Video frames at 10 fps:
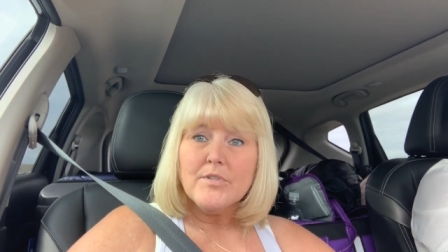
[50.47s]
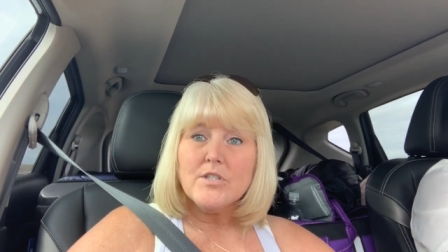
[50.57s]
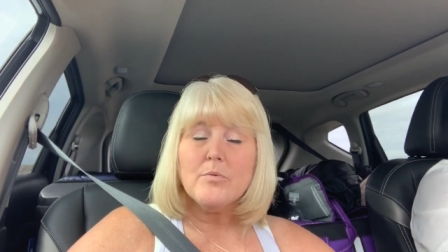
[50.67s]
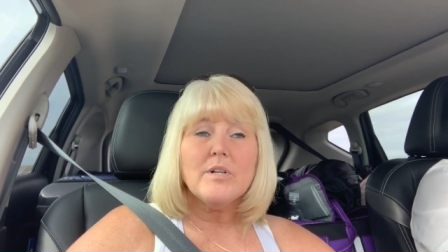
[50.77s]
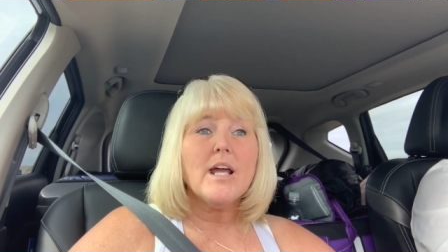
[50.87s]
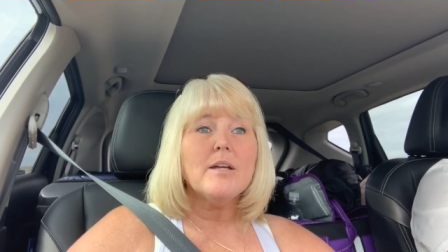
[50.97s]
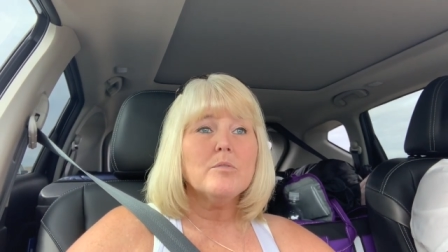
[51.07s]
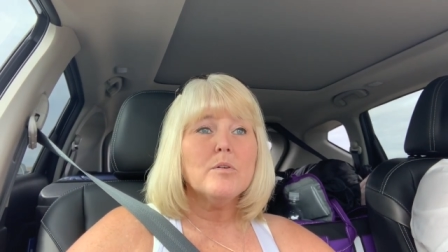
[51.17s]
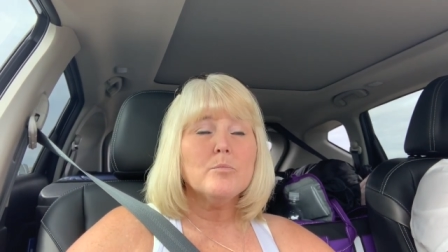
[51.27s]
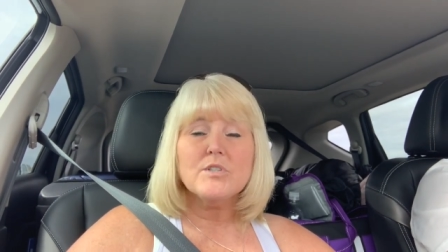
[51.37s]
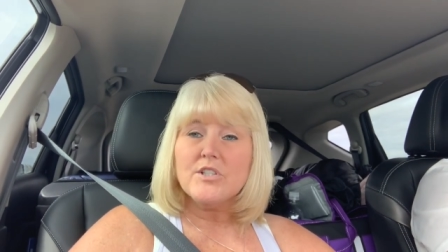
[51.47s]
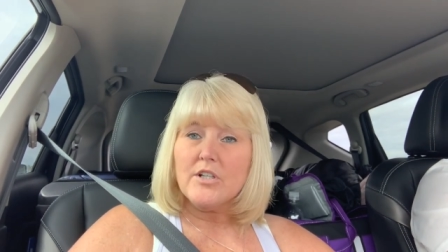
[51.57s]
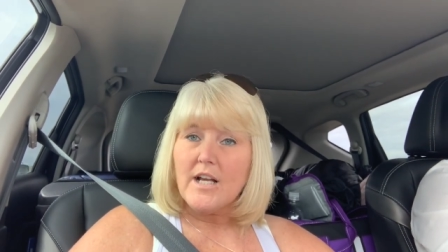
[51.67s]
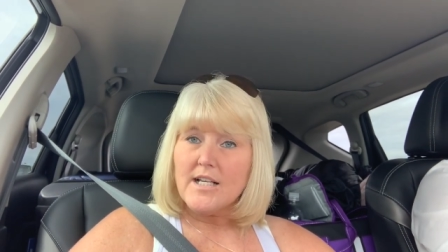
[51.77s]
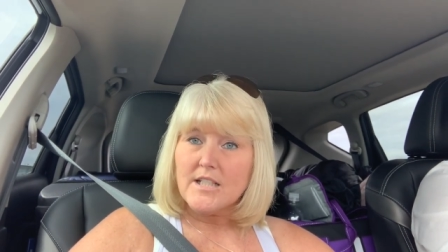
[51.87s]
So when I would
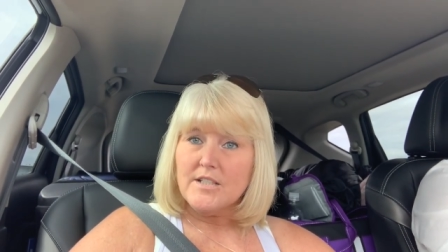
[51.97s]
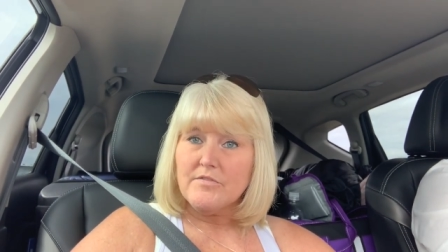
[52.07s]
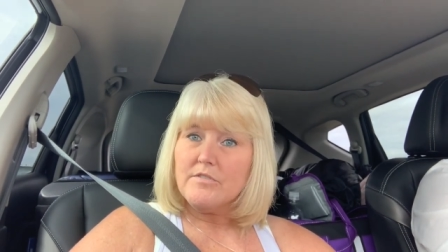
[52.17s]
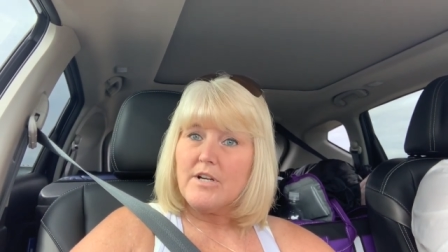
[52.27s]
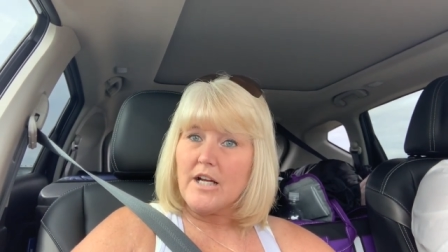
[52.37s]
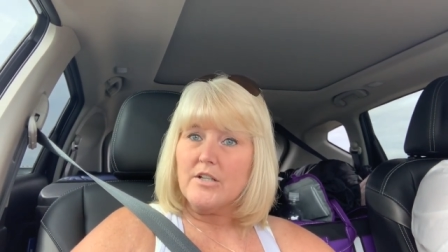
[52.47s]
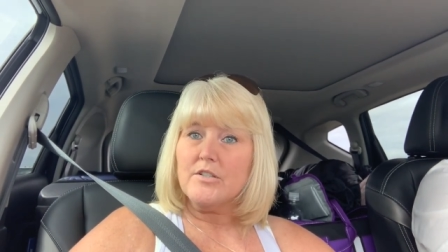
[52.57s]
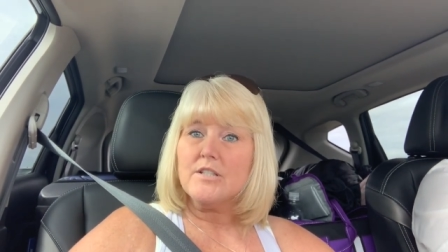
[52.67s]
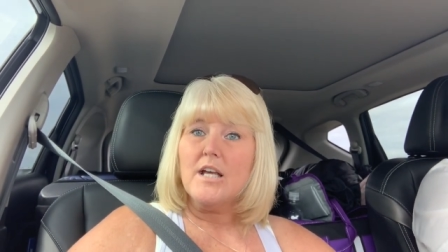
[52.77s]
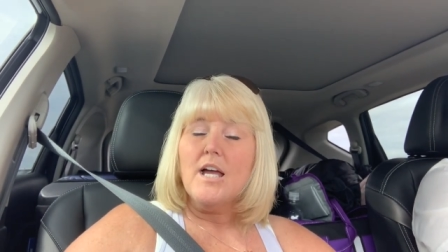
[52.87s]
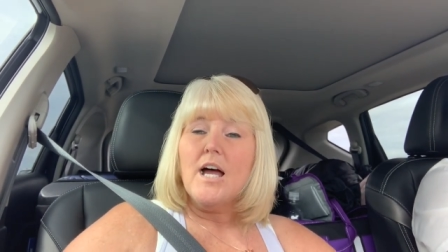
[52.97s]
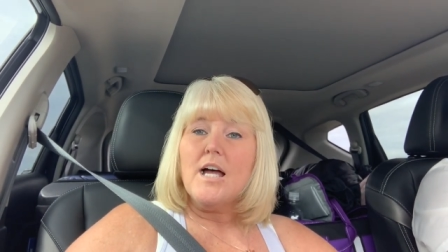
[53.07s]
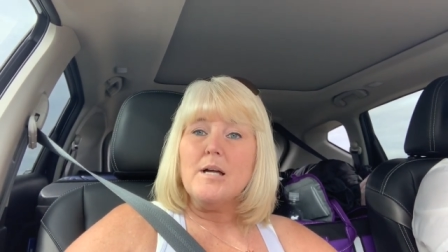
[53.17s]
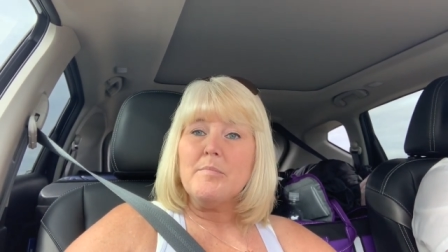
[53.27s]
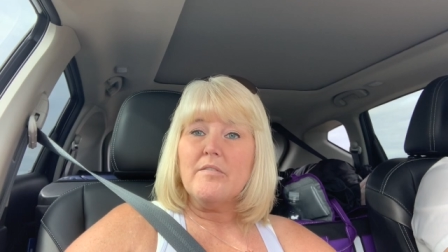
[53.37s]
start asking for records
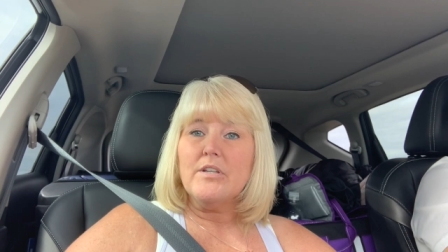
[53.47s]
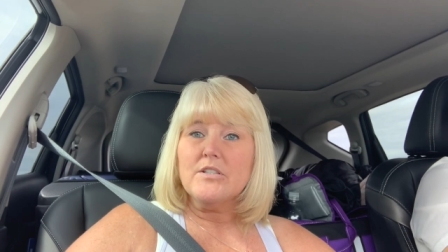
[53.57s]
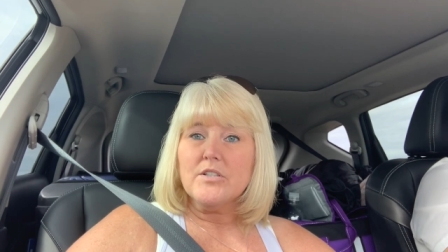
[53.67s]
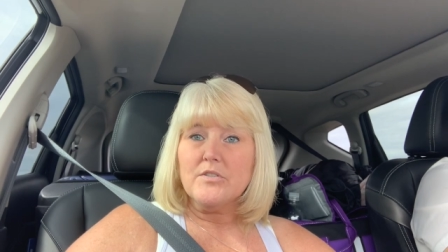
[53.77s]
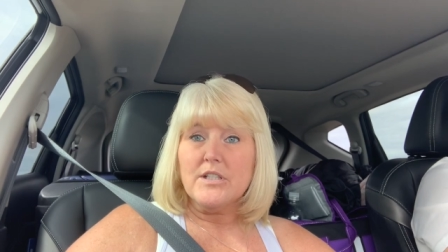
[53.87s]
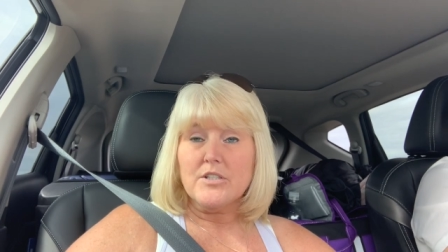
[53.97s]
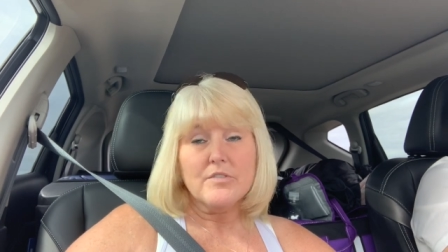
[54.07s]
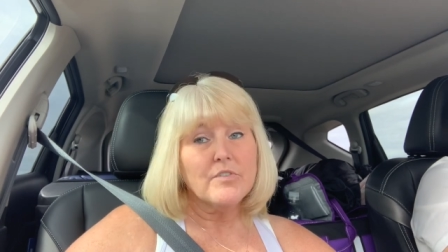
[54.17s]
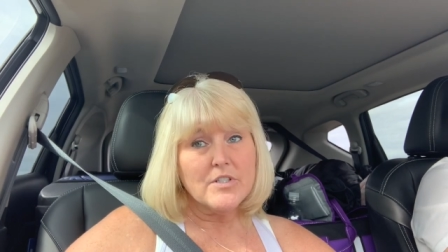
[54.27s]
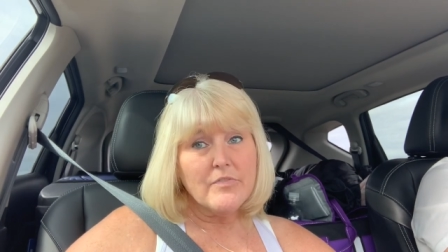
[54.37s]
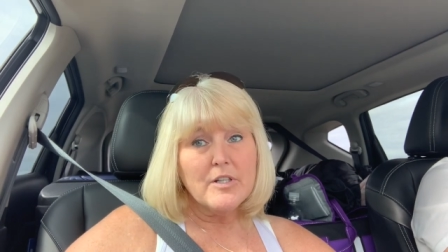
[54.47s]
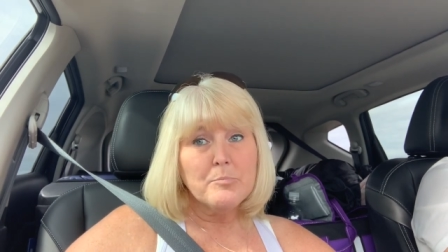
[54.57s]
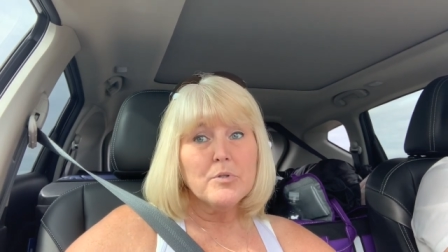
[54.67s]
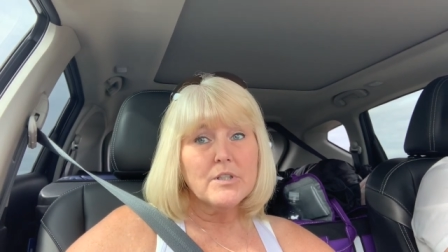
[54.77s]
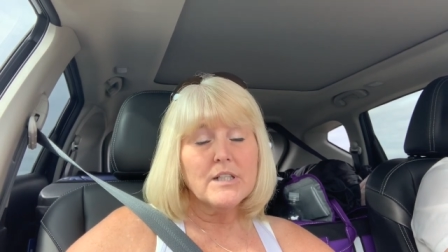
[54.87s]
um, of the association, first I'd
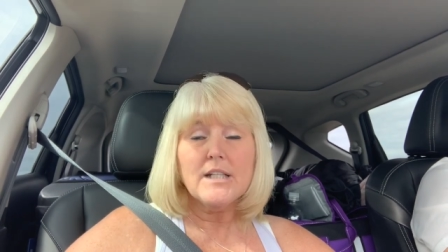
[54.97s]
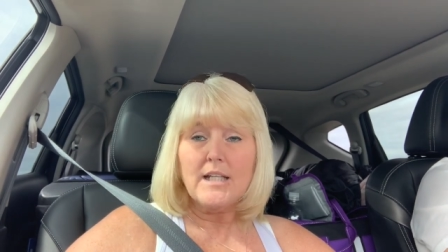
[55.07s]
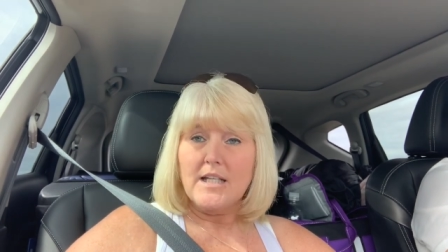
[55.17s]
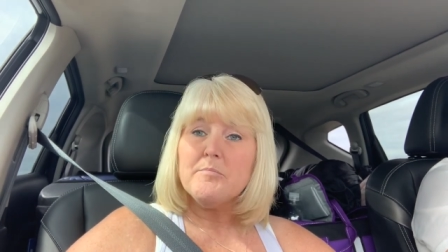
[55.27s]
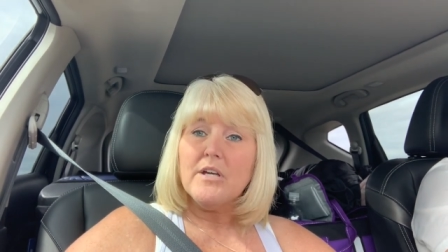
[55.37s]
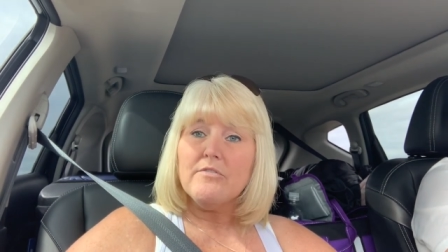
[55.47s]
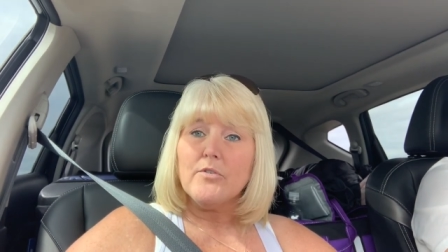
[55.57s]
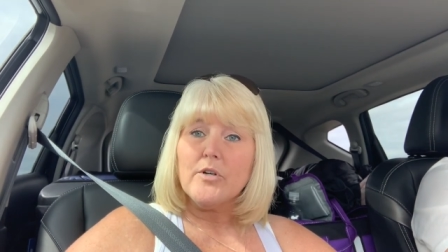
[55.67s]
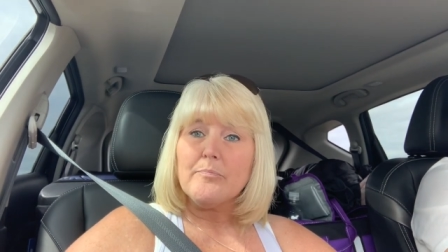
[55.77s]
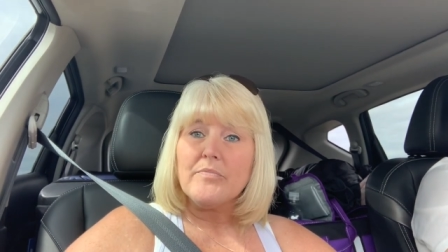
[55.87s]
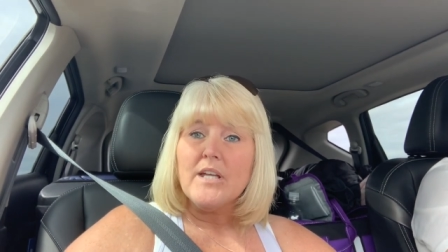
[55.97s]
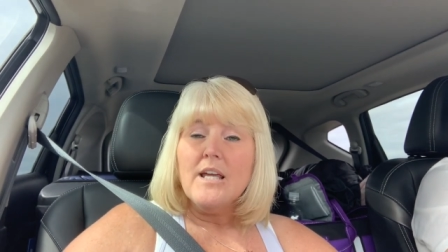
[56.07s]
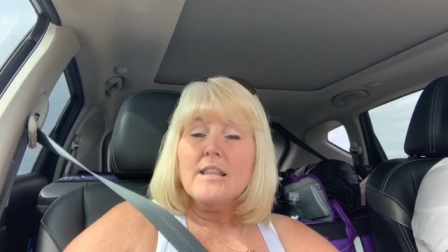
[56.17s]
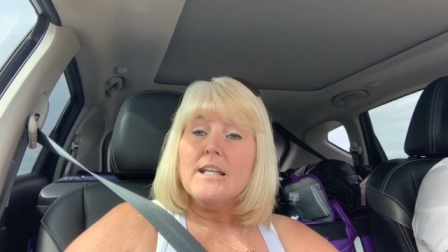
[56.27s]
put it in email form.